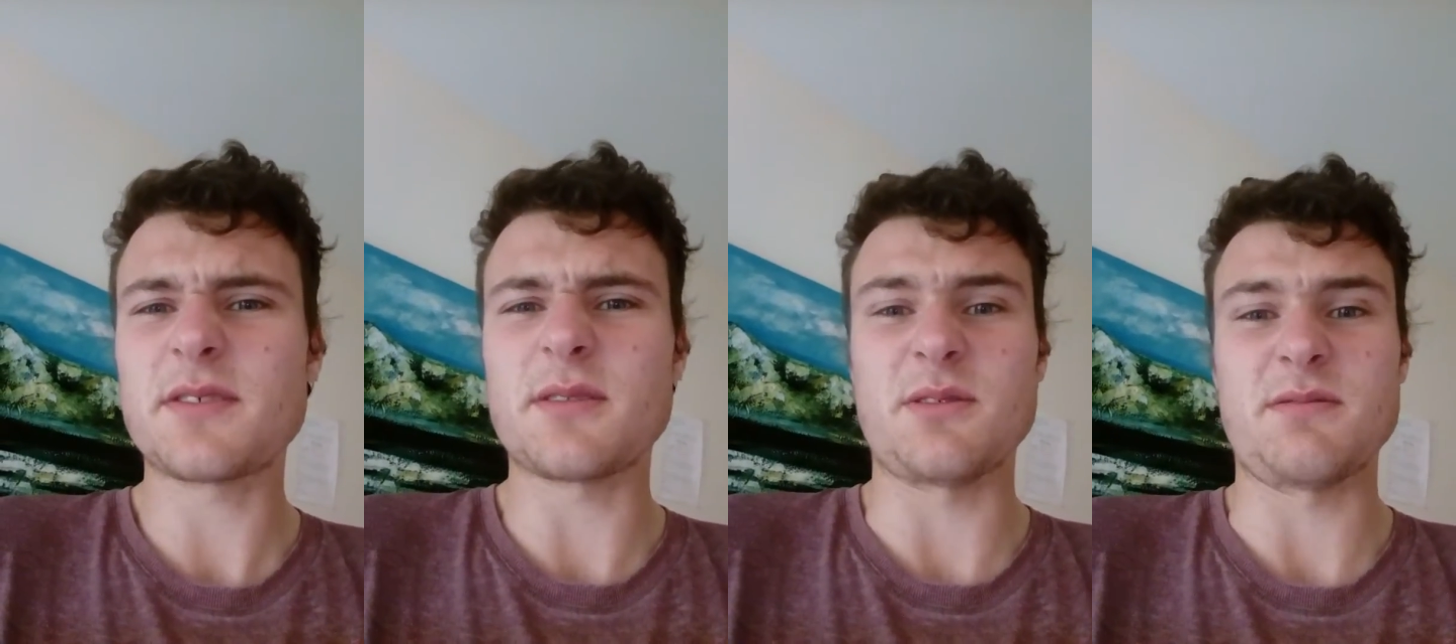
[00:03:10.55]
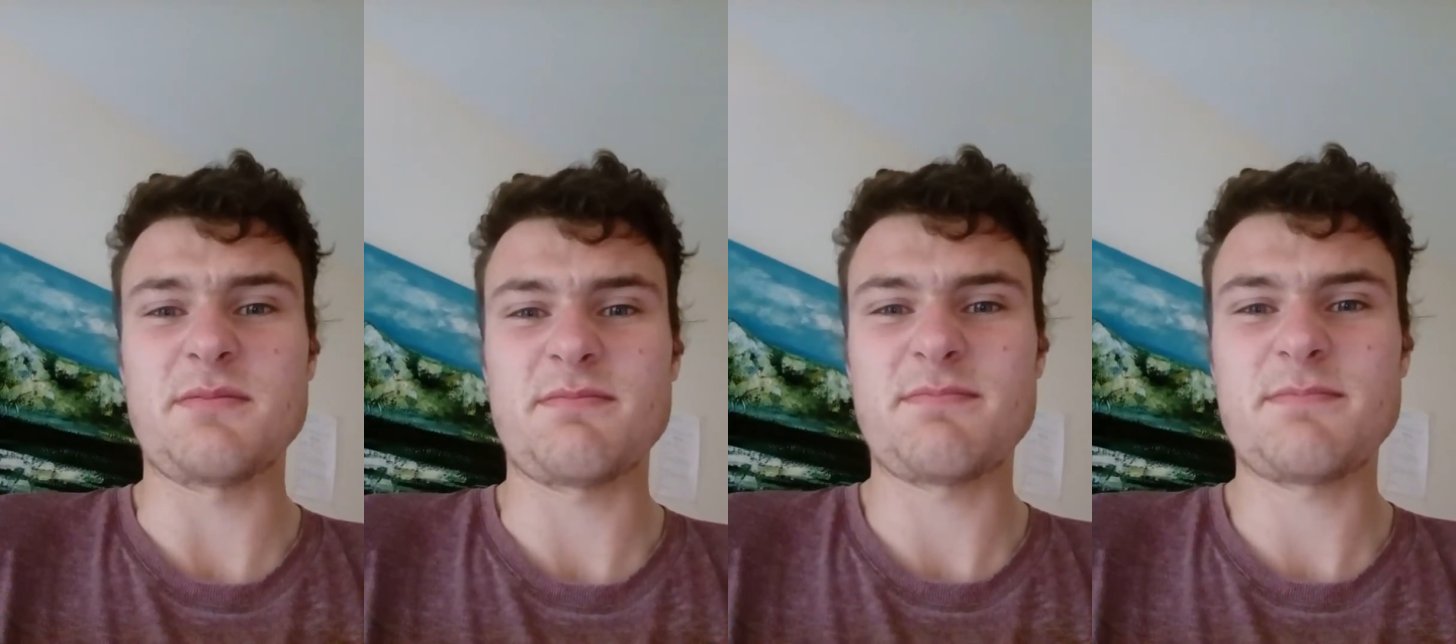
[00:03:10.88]
for
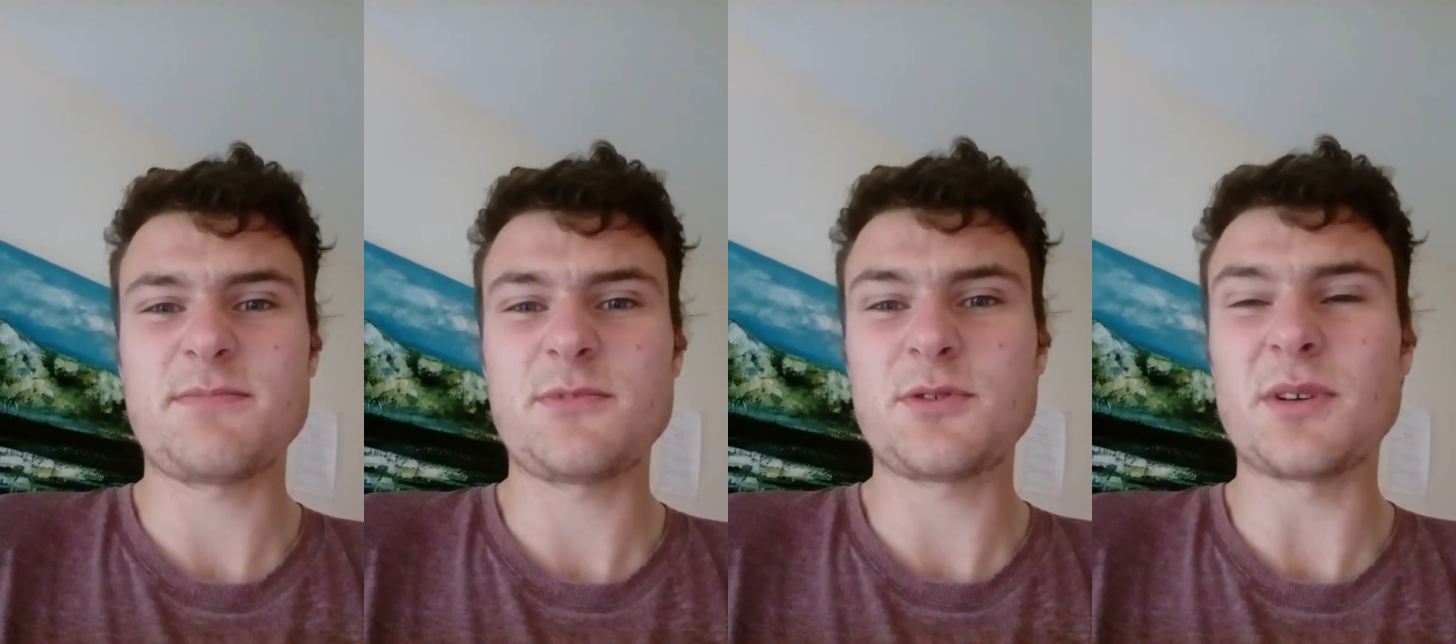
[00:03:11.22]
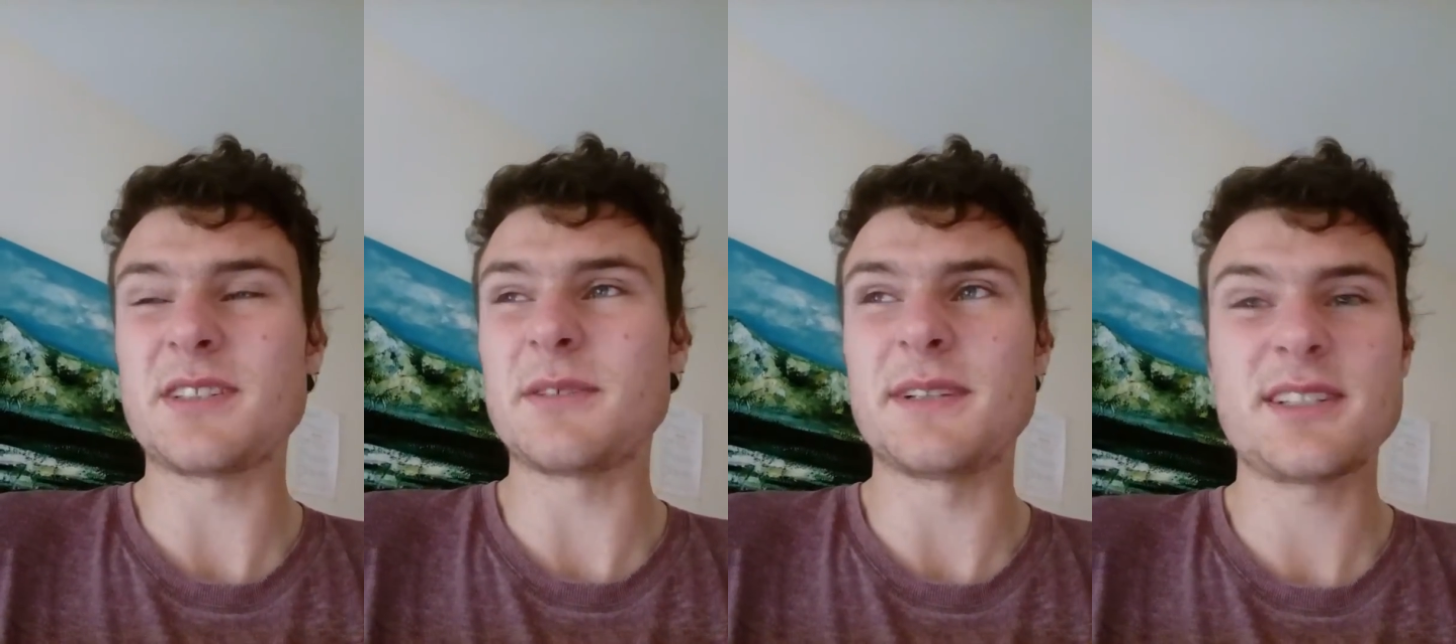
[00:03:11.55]

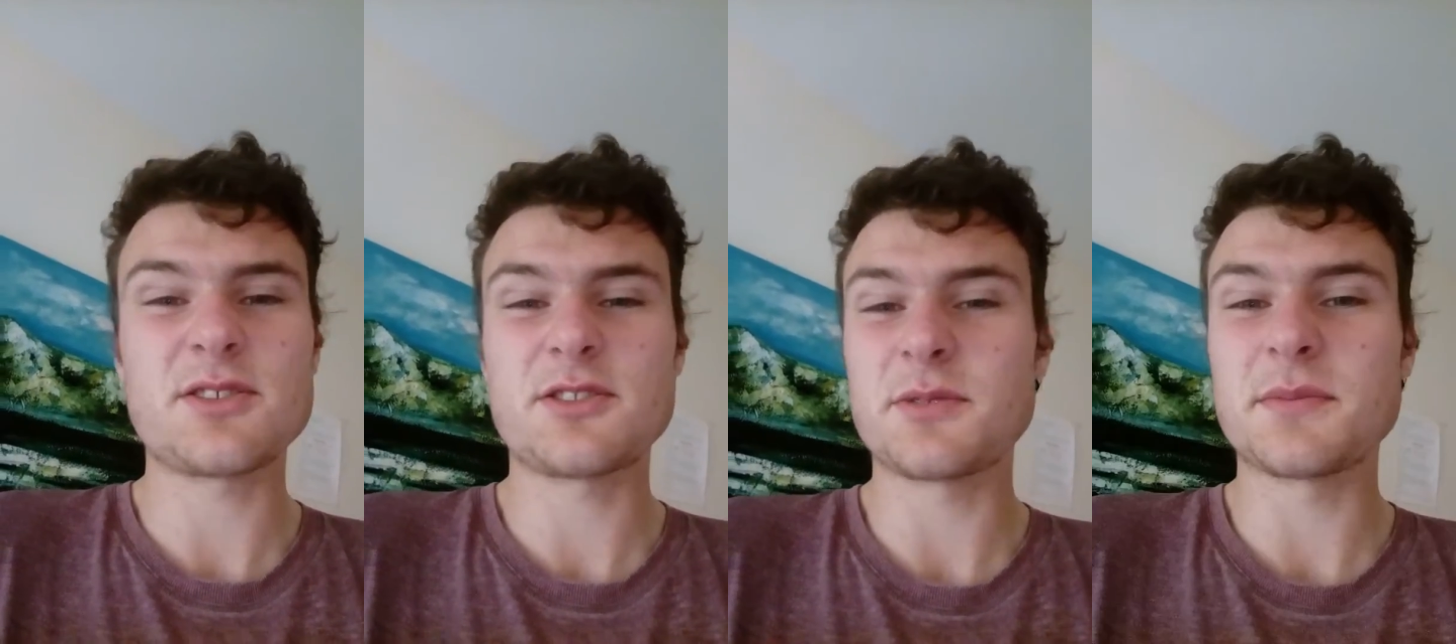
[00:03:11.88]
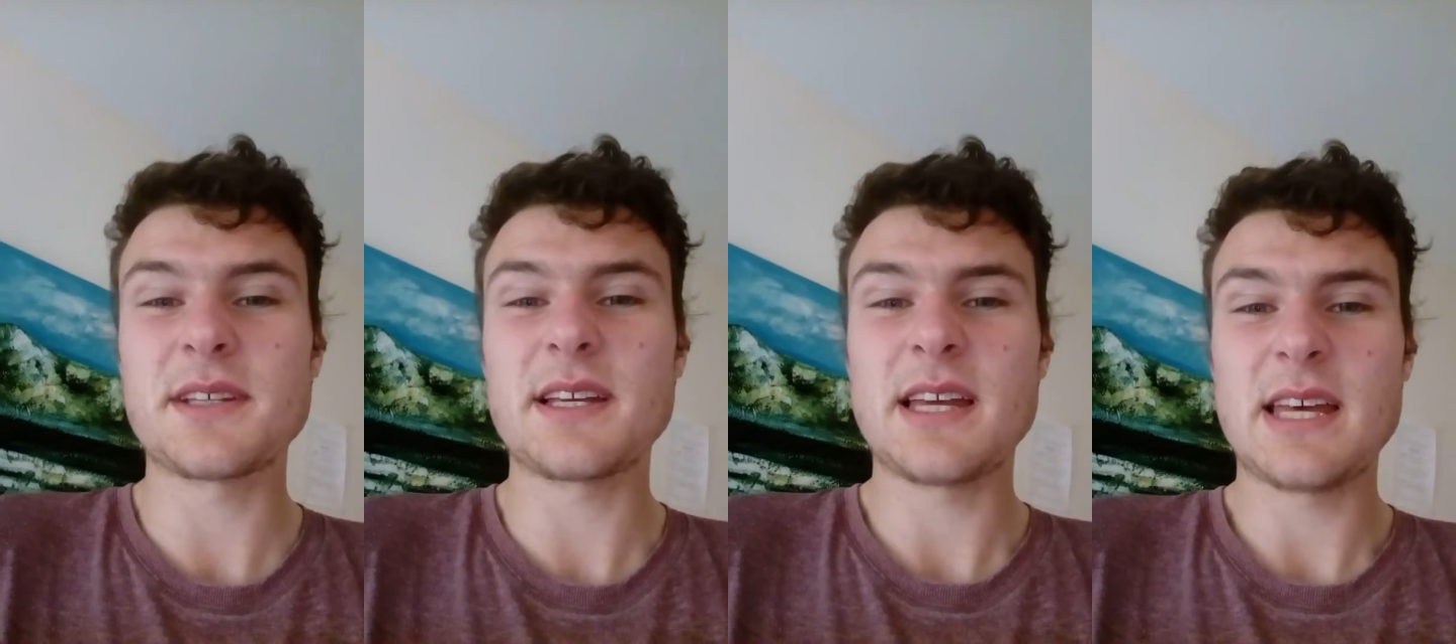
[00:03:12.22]
20 minutes or
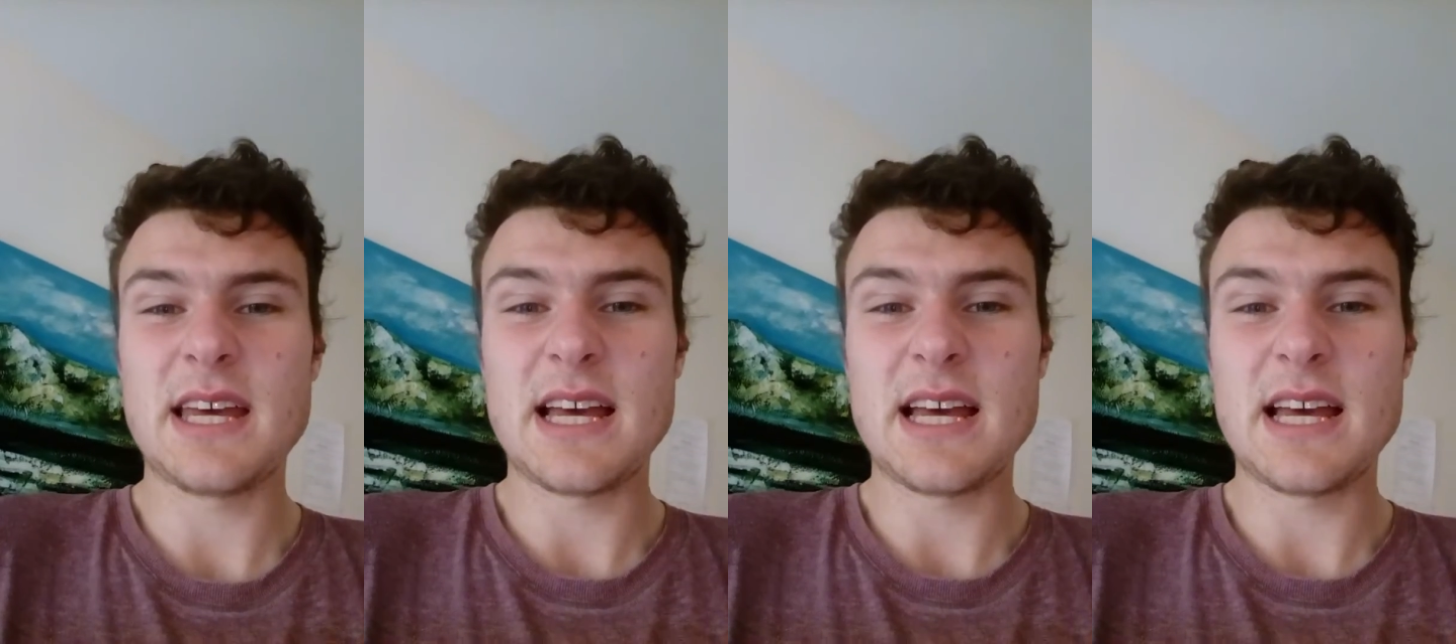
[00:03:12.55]
something,